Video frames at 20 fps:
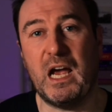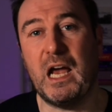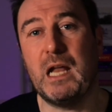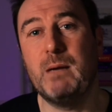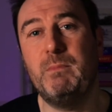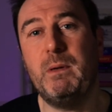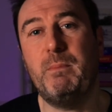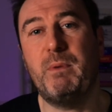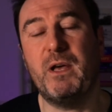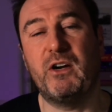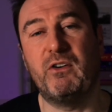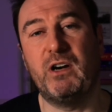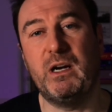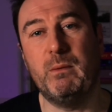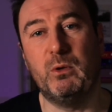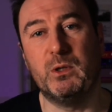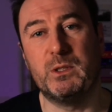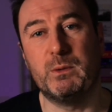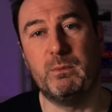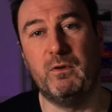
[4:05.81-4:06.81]
and be better
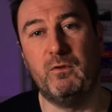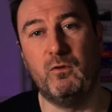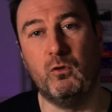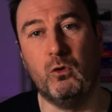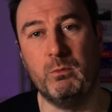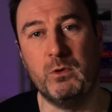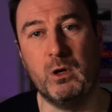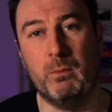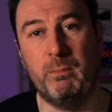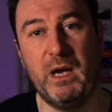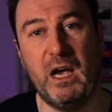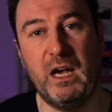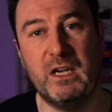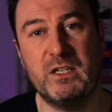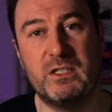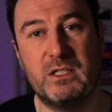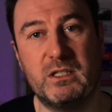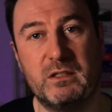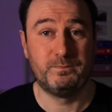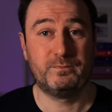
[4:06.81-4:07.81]
able to perform your
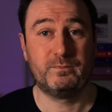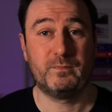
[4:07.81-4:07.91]
best.